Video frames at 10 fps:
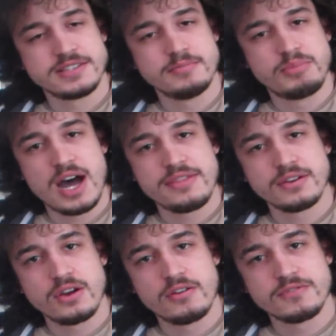some Python
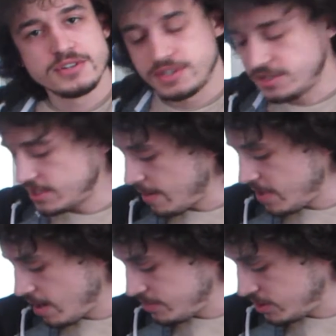conferences coming
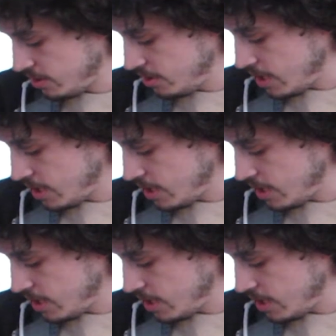up. So